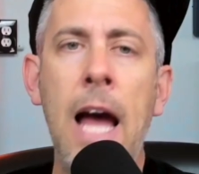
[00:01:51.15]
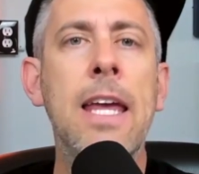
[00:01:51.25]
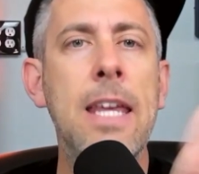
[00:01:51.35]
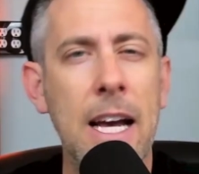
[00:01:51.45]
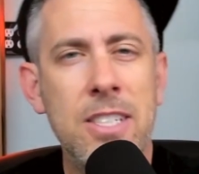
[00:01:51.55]

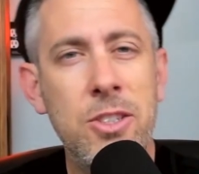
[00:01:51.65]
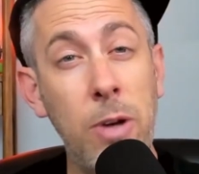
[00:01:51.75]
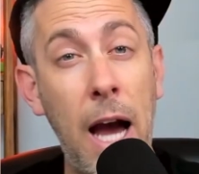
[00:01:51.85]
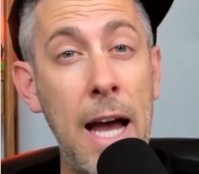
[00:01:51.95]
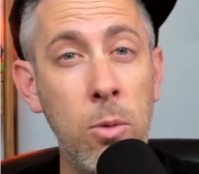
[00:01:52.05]
Yes, you
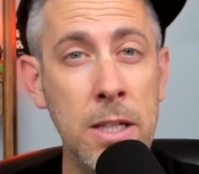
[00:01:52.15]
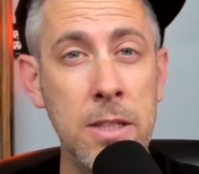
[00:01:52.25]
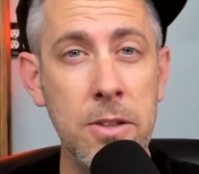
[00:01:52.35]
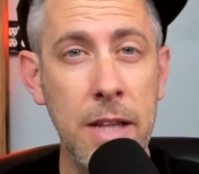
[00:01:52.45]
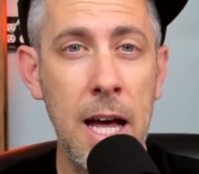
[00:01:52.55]
kind of want to
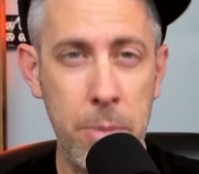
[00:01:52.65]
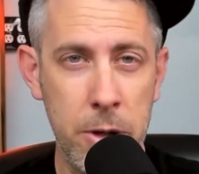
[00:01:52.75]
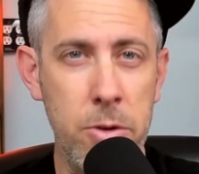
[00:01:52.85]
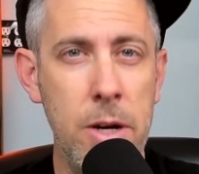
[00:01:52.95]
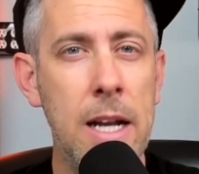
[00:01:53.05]
do that, but
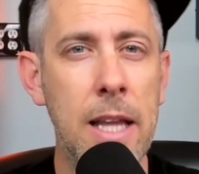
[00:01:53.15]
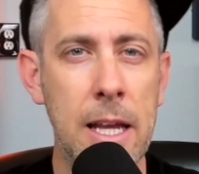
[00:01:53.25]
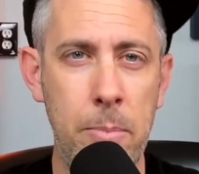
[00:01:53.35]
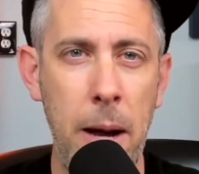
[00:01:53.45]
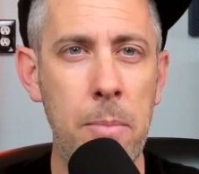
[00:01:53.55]
you got to
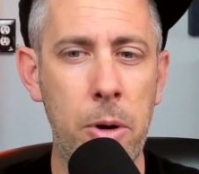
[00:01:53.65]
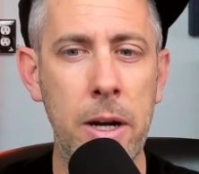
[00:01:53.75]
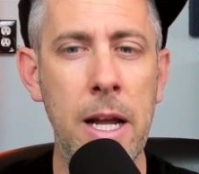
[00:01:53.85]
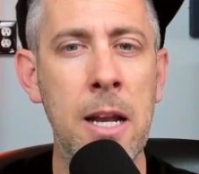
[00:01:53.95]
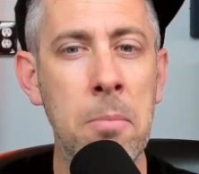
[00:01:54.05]
like pepper
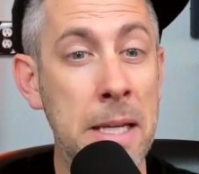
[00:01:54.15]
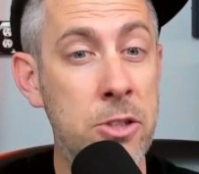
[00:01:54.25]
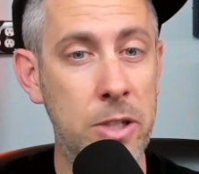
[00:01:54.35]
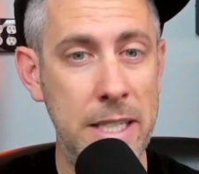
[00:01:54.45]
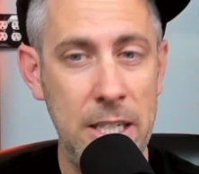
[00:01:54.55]
it in and be
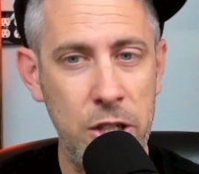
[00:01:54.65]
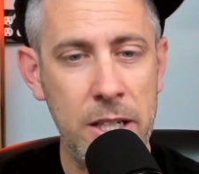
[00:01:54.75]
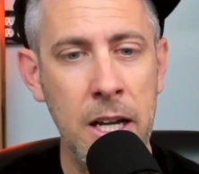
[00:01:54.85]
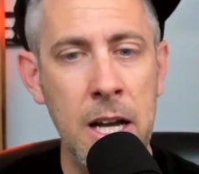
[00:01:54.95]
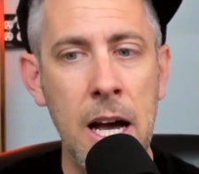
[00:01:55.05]
strategic.